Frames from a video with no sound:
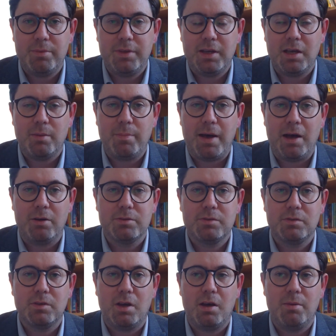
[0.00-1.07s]
Think
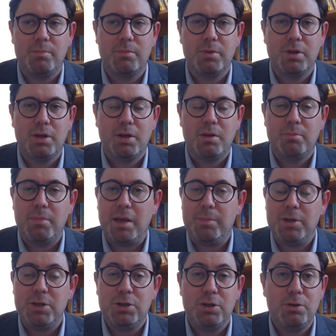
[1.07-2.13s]
about
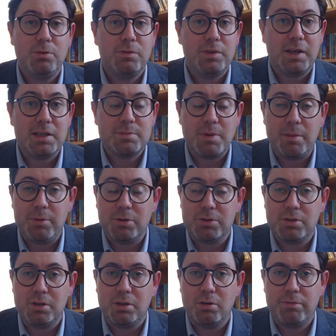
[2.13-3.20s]
maybe new things. Maybe you're
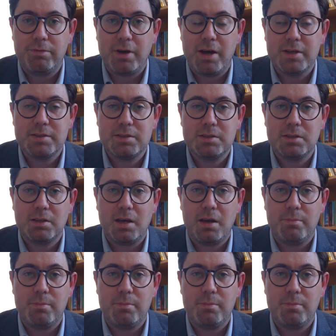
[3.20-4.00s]
doing your first